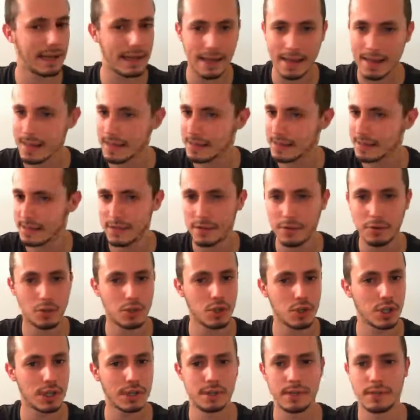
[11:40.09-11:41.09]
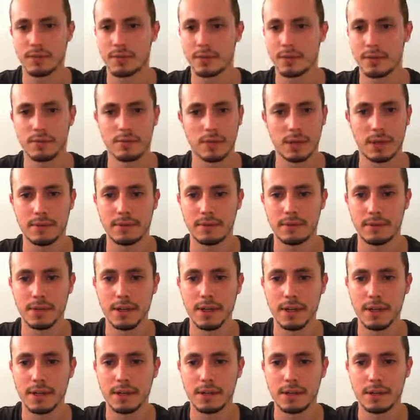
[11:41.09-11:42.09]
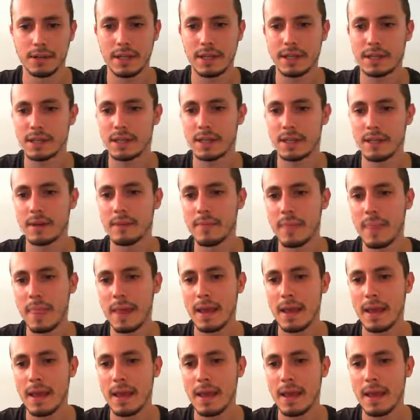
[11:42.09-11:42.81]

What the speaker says: has no chance to survive. So let's see.